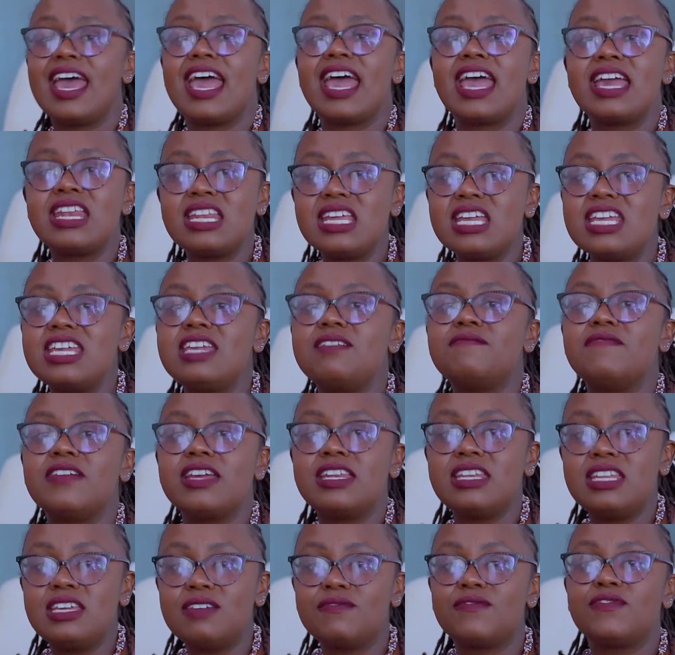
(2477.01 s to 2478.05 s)
And
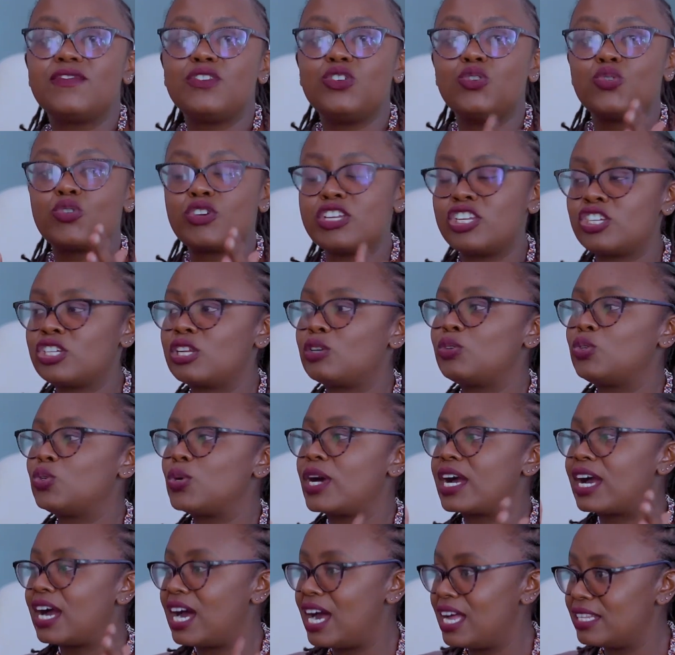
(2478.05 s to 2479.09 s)
even if you reached out
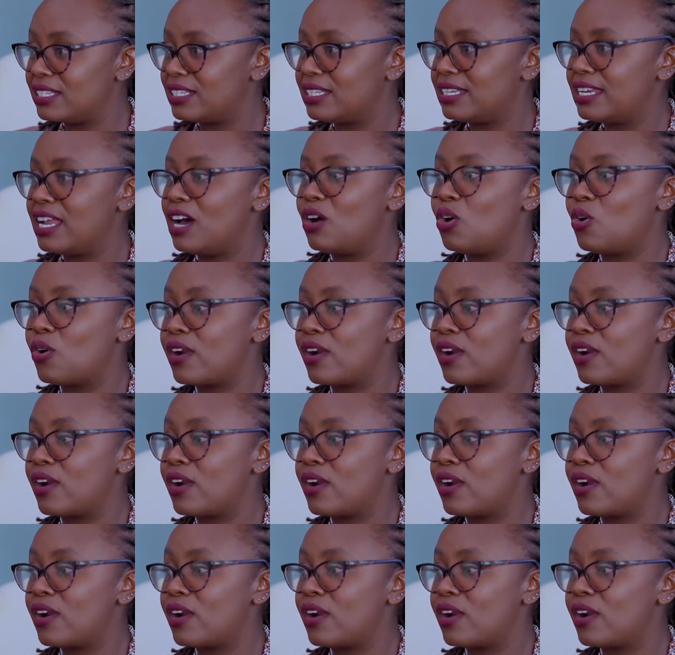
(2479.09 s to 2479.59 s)
to a counselor